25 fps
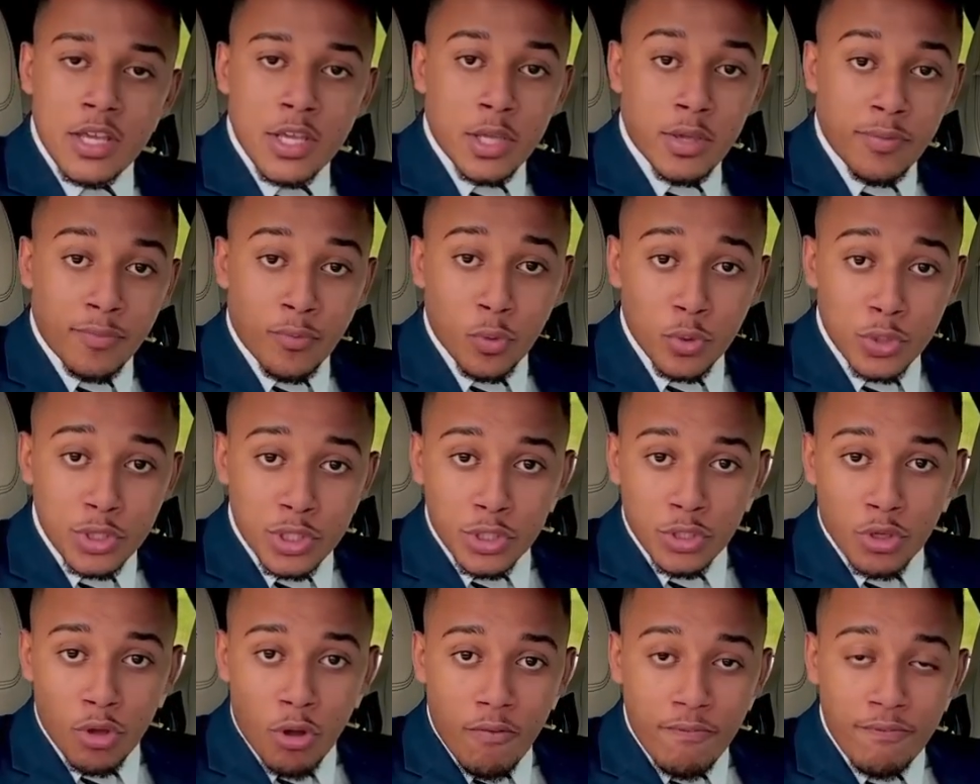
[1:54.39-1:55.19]
You've
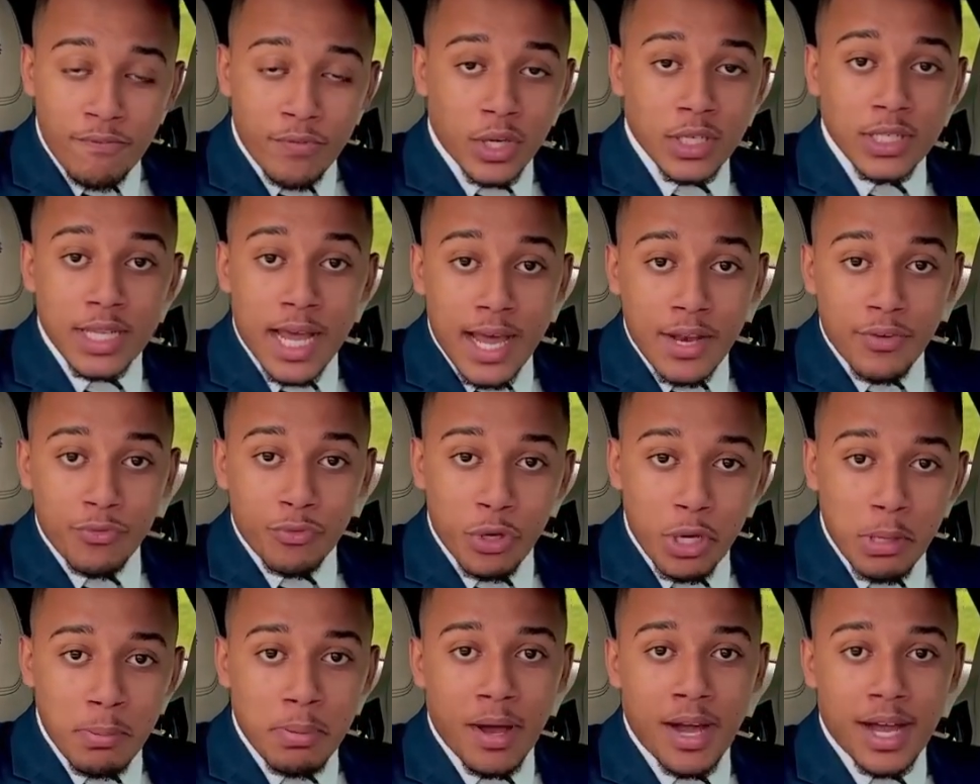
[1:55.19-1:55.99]
also got front and
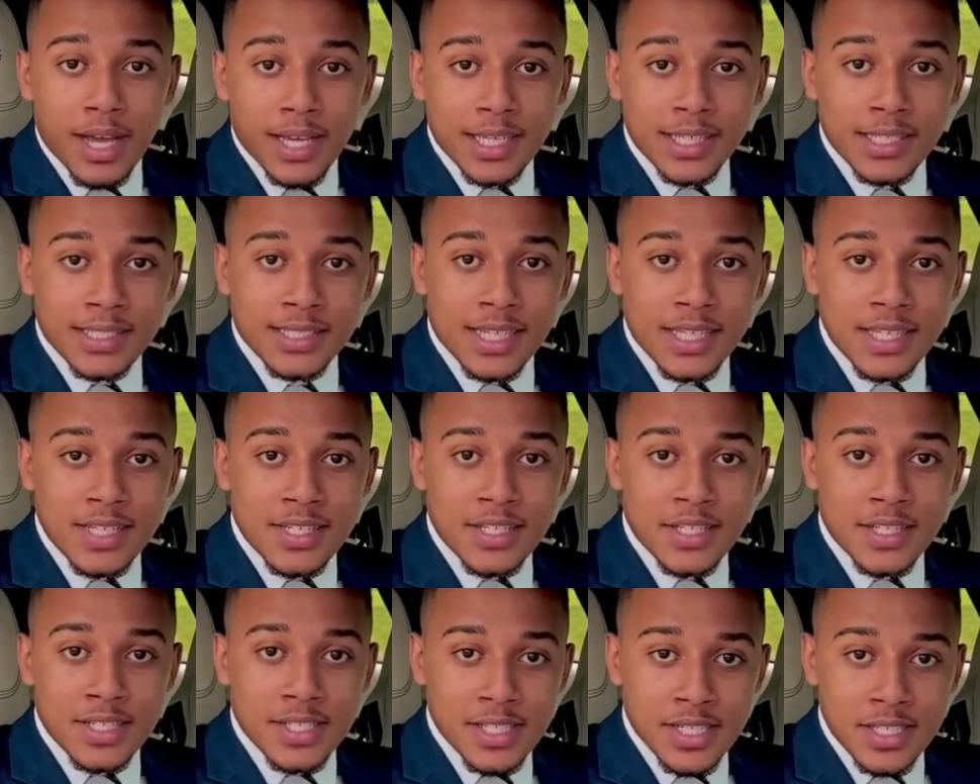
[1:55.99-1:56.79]
rear parking
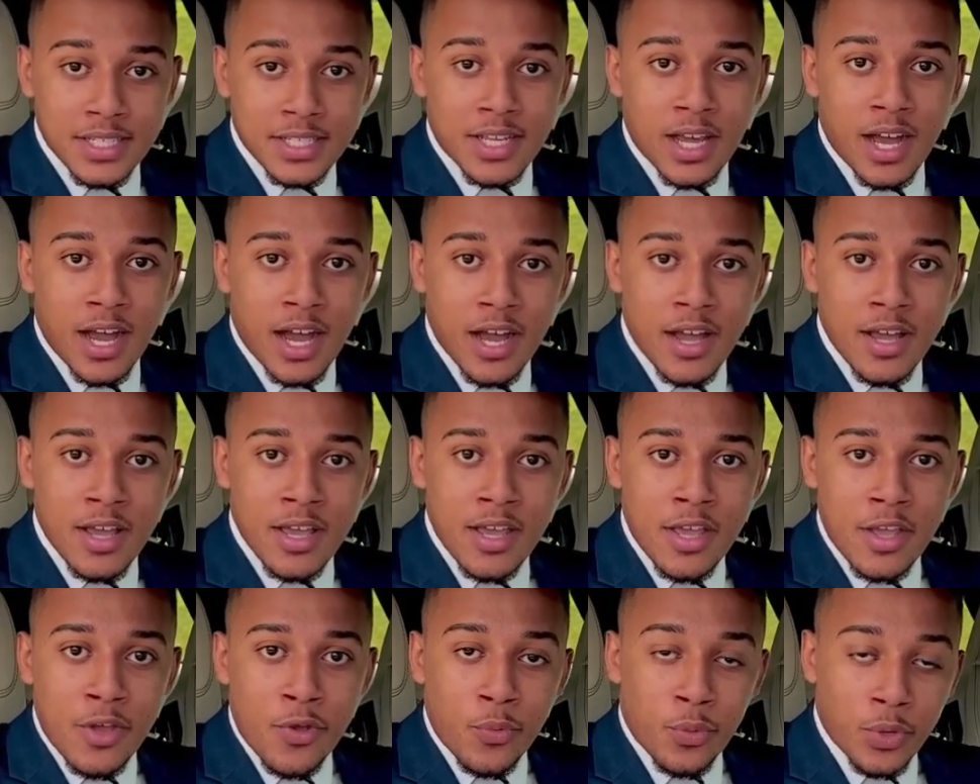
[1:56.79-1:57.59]
sensors in this car,
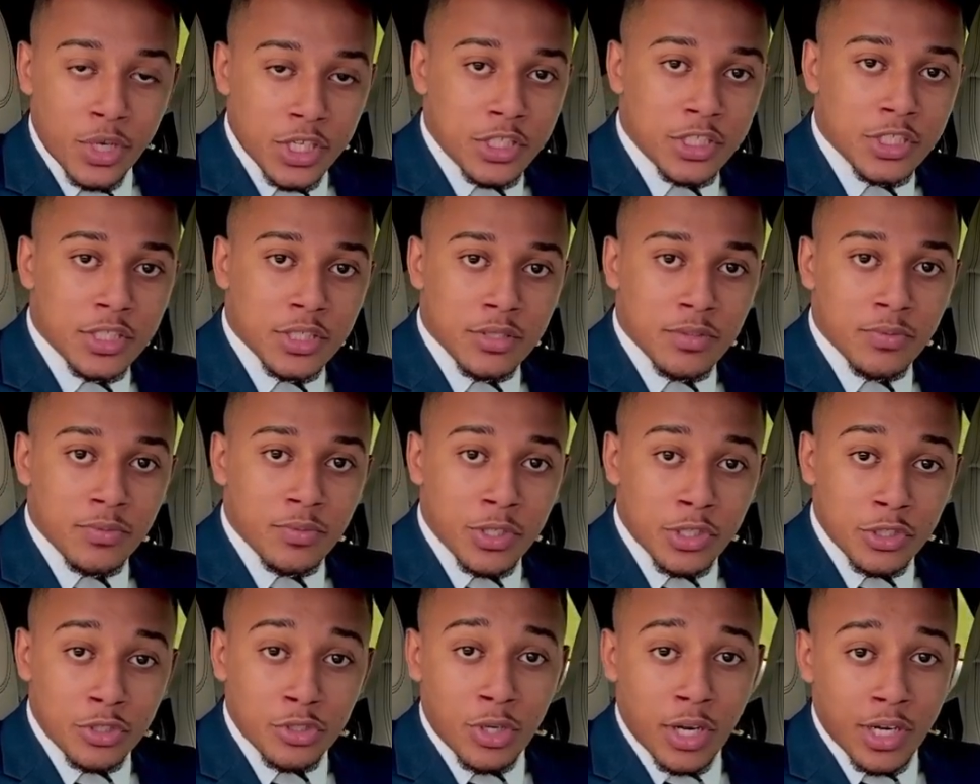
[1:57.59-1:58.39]
which
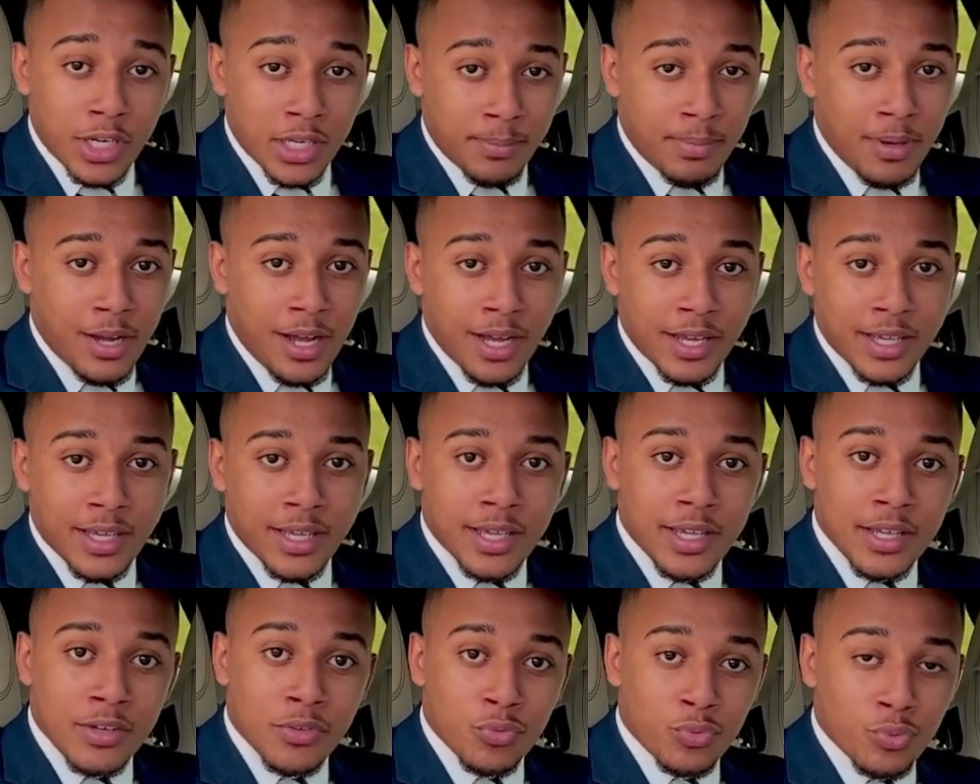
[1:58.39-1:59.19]
when trying to park
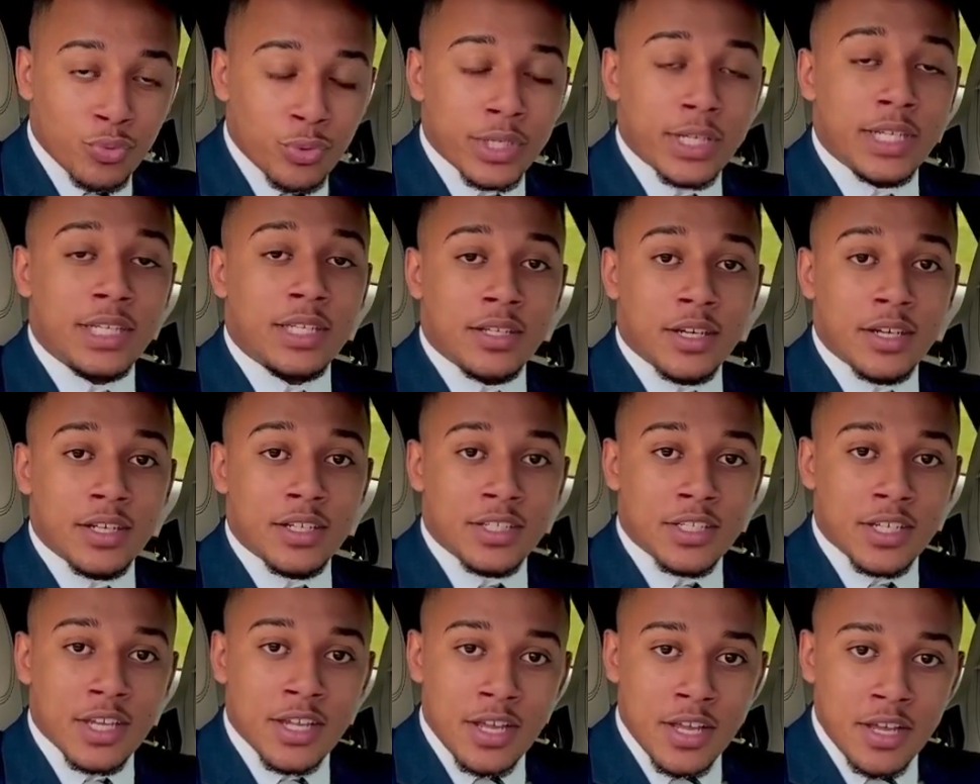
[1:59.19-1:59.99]
it really
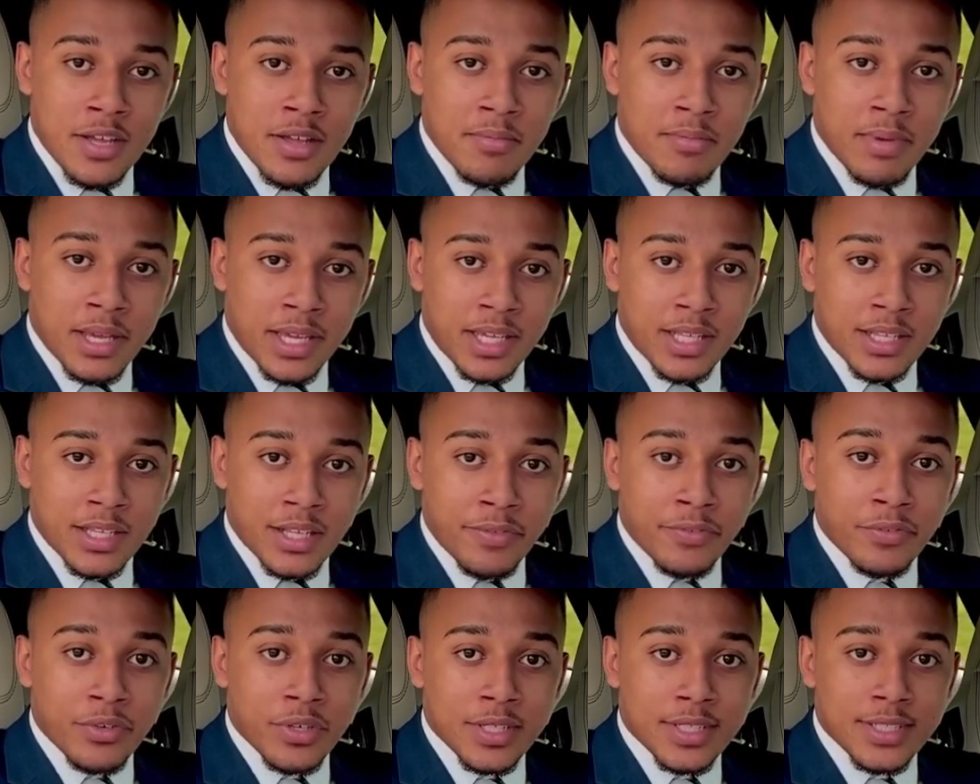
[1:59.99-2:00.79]
does make a
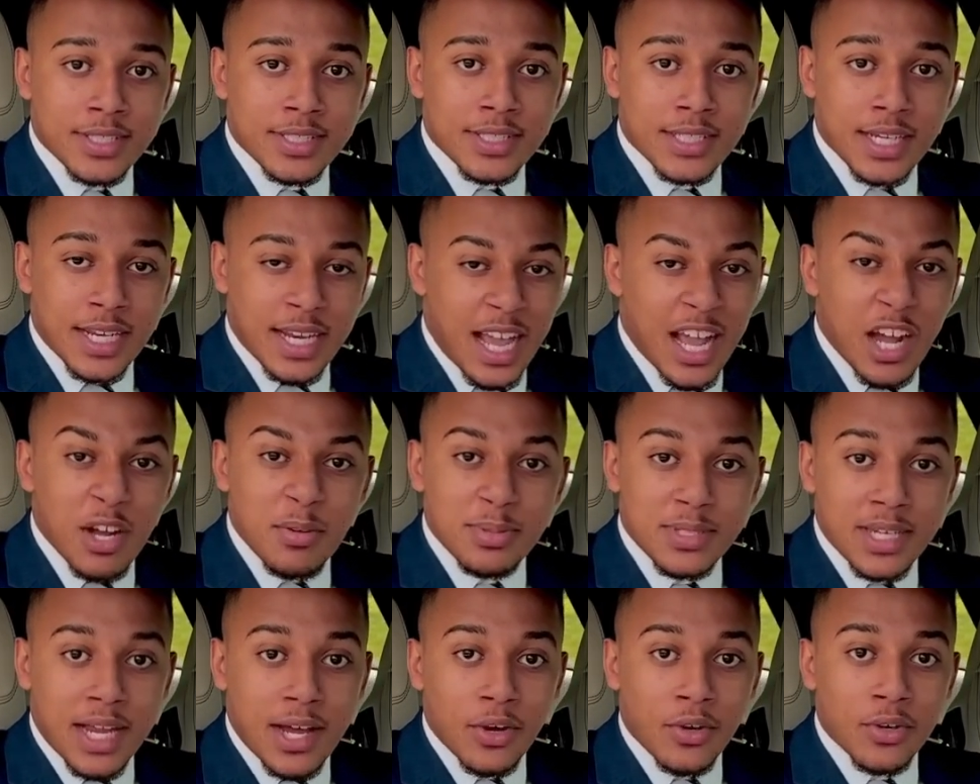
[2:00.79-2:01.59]
difference and
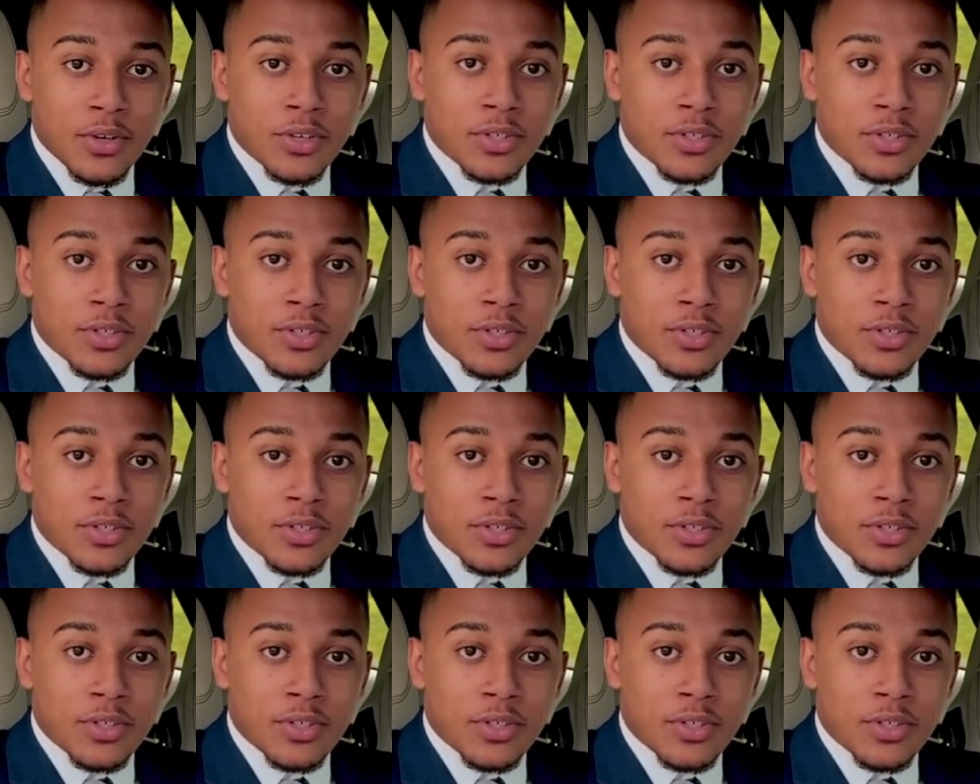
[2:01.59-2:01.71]
helps out